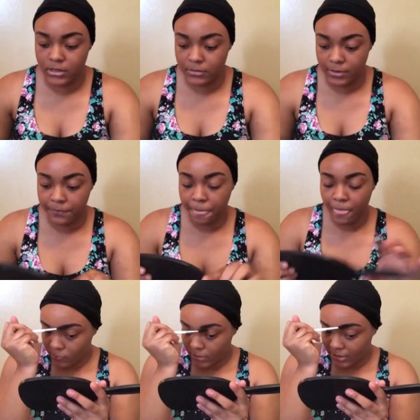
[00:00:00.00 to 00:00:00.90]
bit to me.
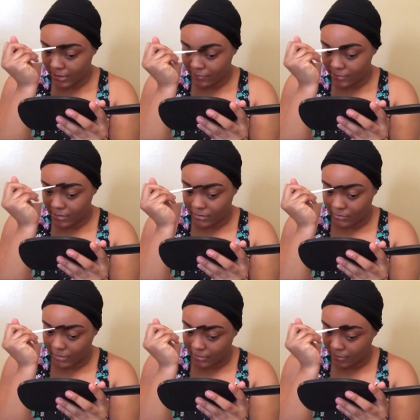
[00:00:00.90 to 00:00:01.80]
What shall we talk
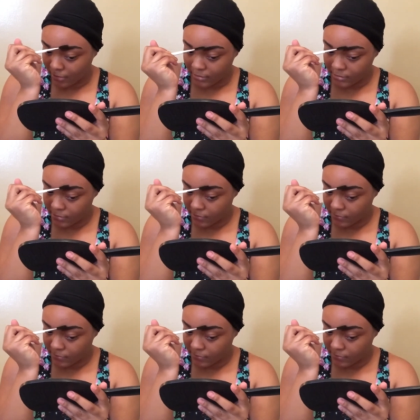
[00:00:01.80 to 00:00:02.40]
about, guys?